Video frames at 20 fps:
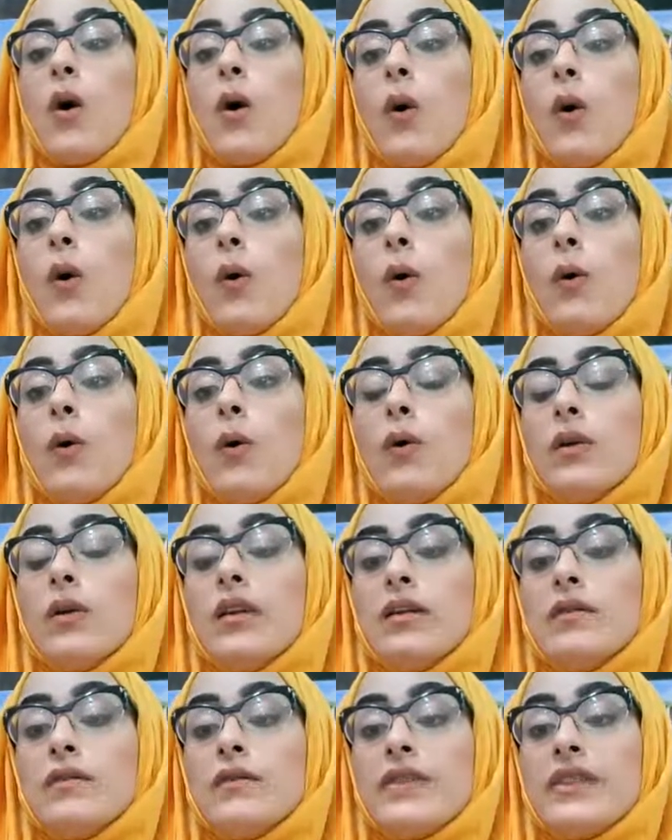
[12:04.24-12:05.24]
All
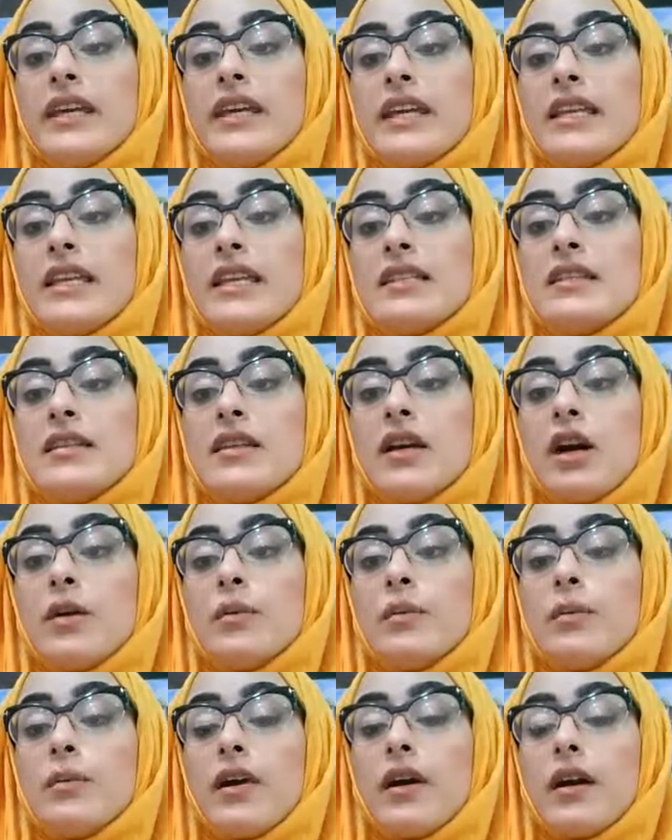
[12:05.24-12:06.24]
of these
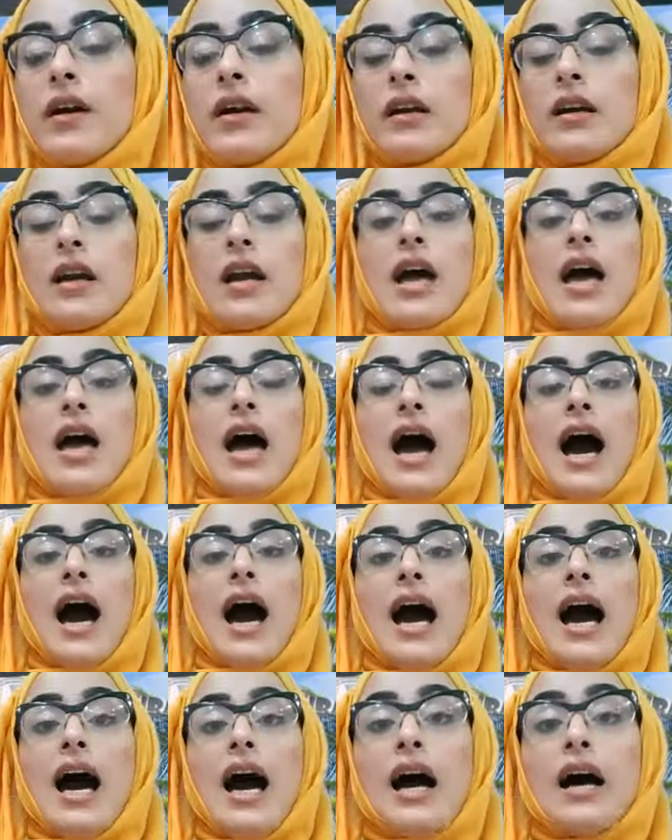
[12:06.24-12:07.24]
numbers
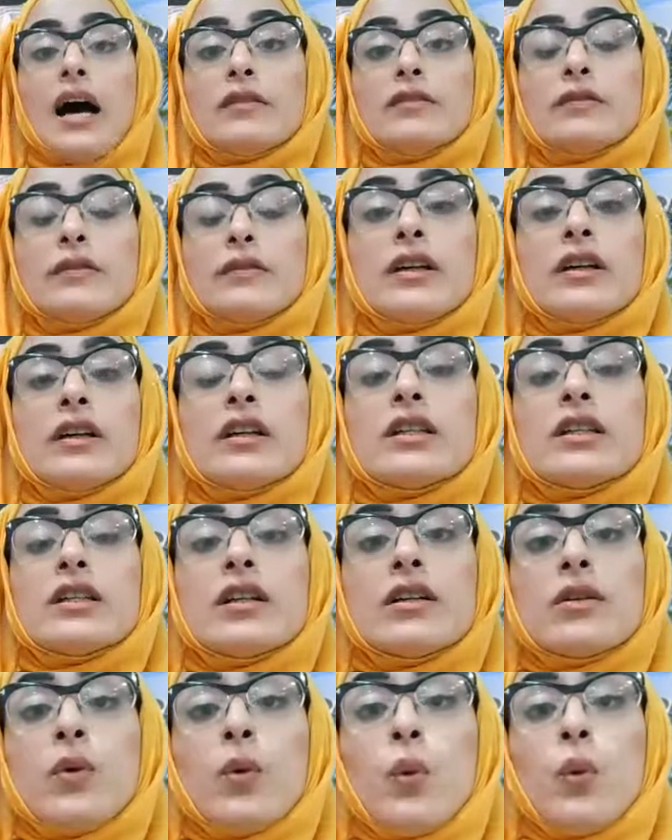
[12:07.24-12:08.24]
have
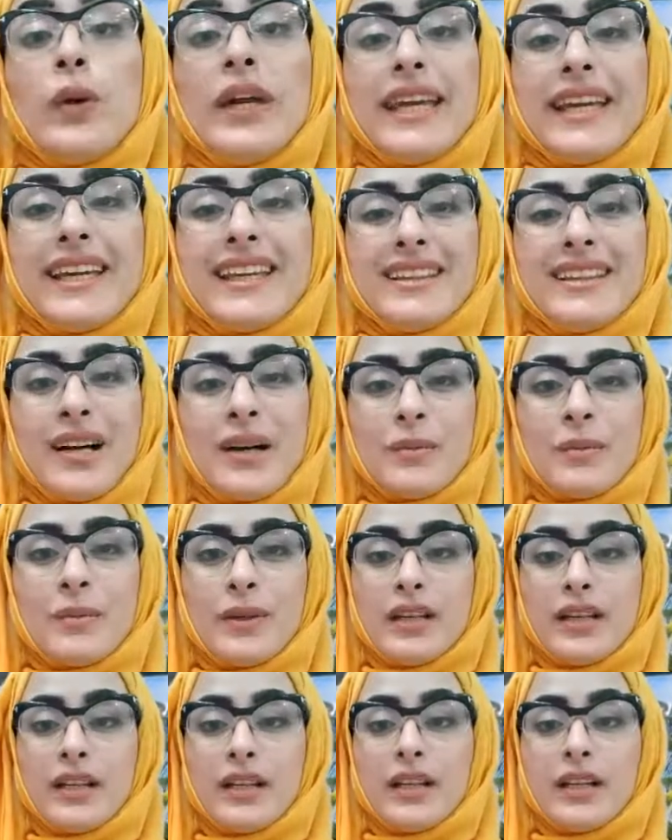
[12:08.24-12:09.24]
weak
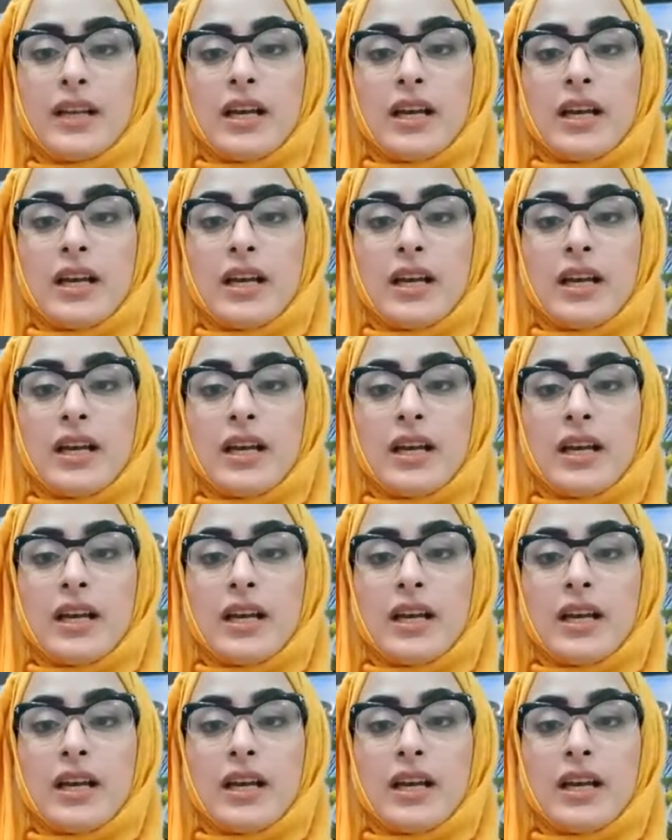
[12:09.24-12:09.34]
number.